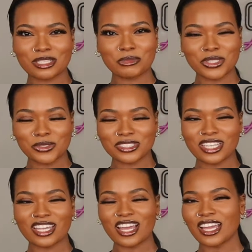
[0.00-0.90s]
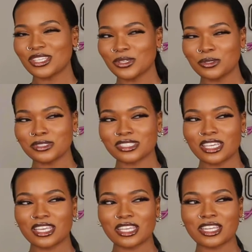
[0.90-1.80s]
the balloons that I used
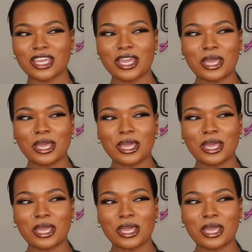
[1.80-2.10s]
in